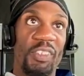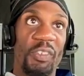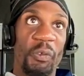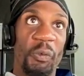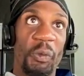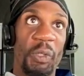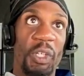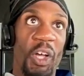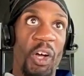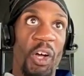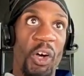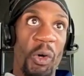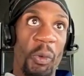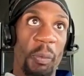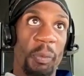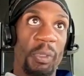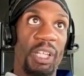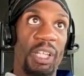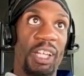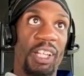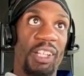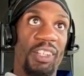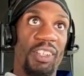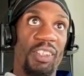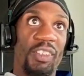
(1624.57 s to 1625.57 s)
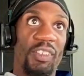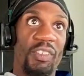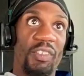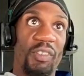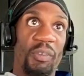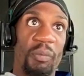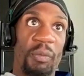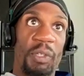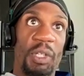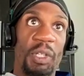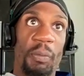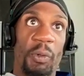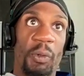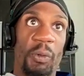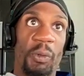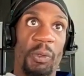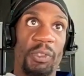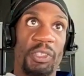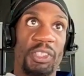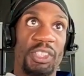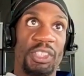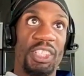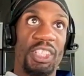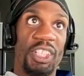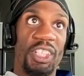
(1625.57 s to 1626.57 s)
We hope that people will
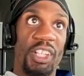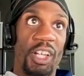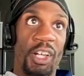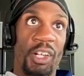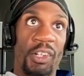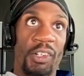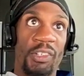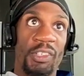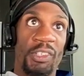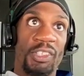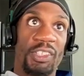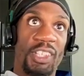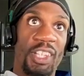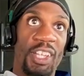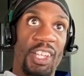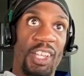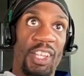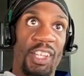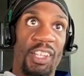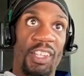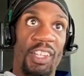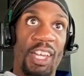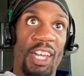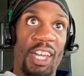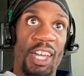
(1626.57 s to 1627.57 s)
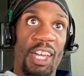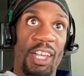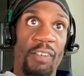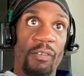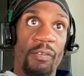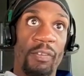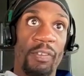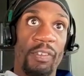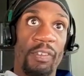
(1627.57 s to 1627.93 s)
see and understand that